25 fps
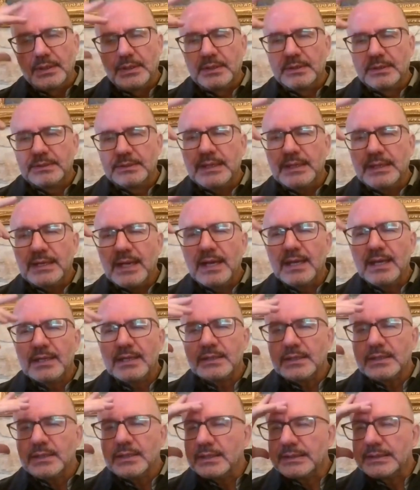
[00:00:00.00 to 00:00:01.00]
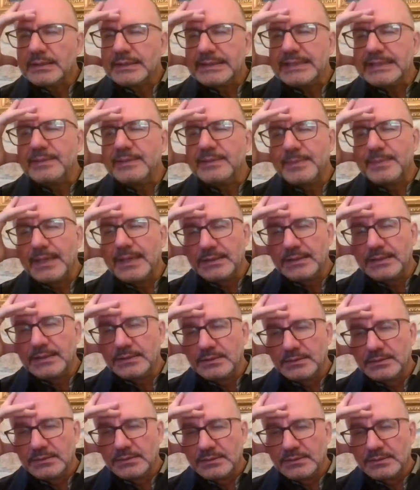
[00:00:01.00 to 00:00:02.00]
there are three
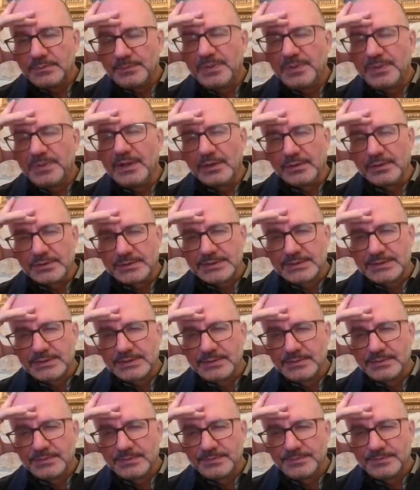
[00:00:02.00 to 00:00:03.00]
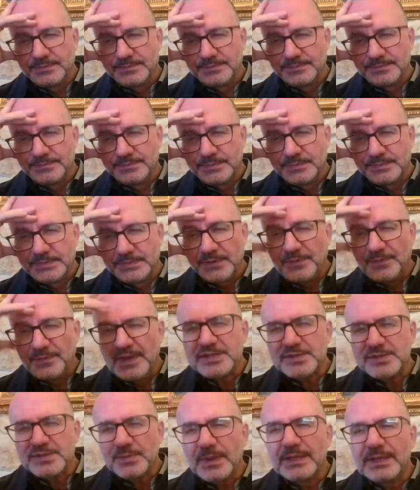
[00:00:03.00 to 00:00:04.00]
main pillars. The
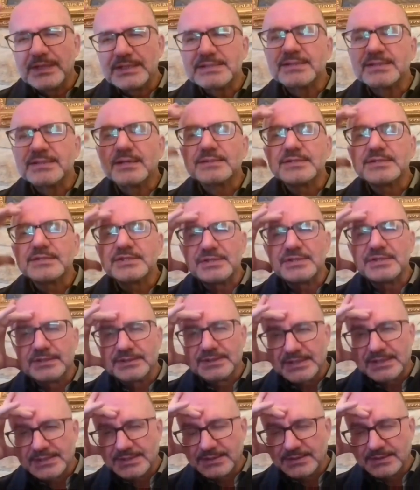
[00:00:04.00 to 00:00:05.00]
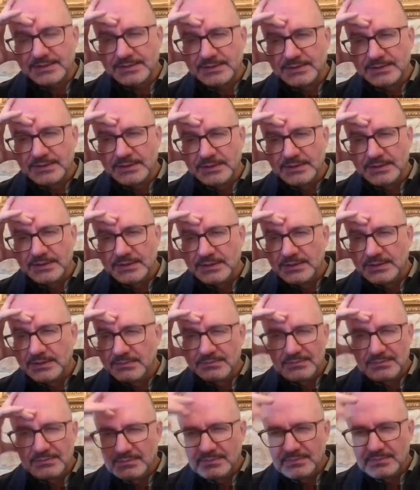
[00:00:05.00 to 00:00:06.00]
first one is transitional justice,
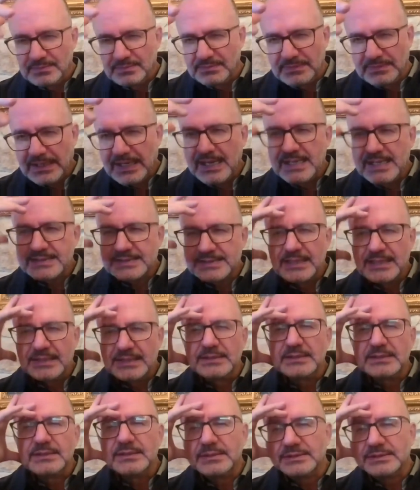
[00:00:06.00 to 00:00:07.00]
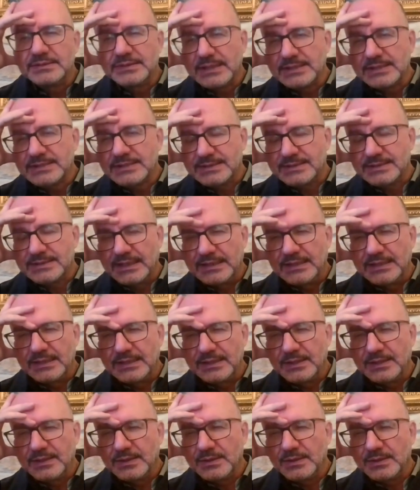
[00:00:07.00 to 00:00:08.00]
as I just
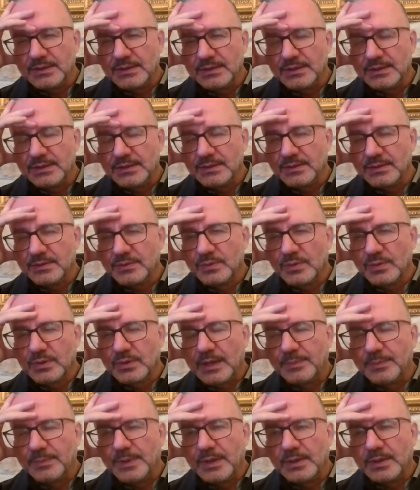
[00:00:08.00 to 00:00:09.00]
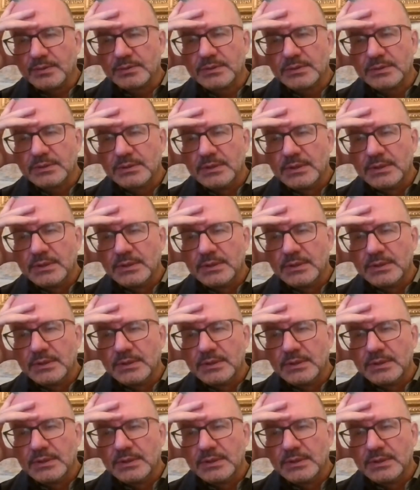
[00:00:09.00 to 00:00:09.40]
talk about,